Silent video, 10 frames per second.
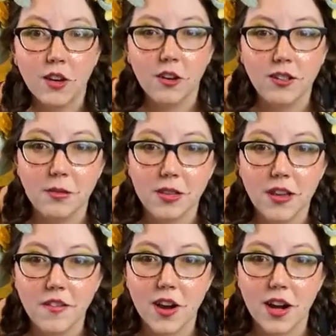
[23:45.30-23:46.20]
or some
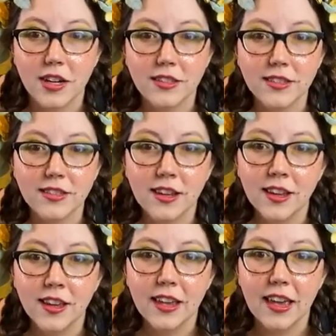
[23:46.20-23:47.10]
love hearts,
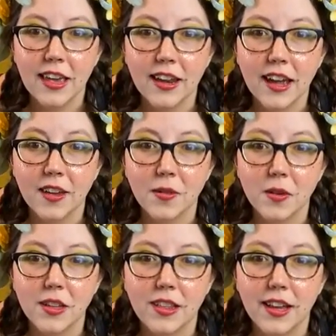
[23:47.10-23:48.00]
and I
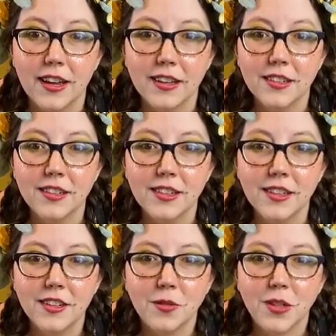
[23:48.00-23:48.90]
will,
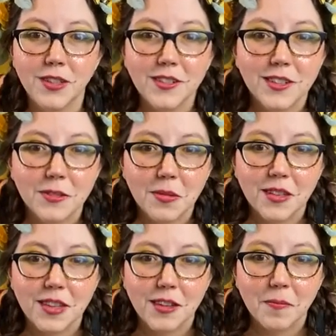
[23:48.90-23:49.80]
when you do
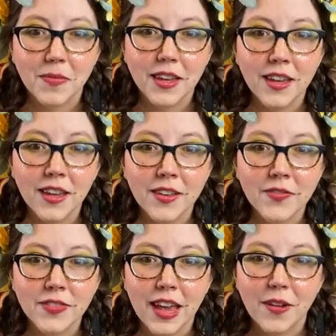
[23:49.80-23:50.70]
build them,
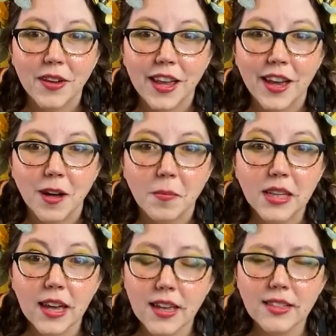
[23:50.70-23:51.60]
I want to help.
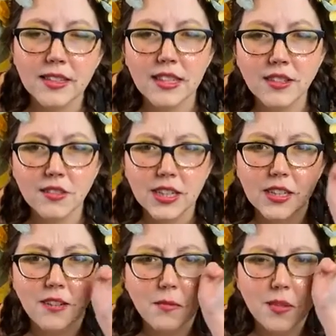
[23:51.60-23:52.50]
Yes, let's do a
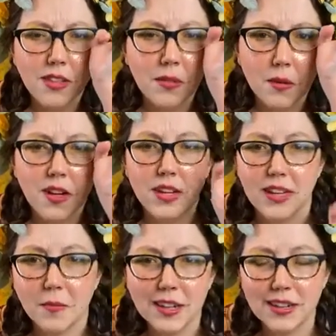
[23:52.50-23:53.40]
kiln building party.
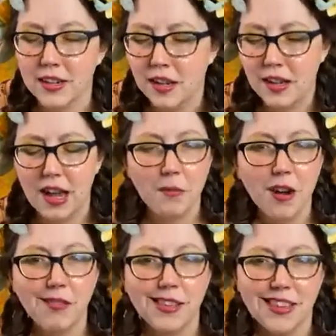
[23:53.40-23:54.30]
I mean, I'm
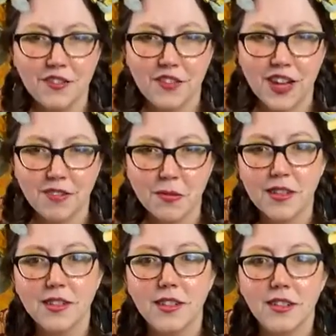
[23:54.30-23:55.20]
probably like
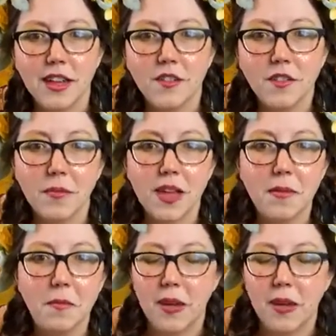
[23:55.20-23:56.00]
5+ years out from that,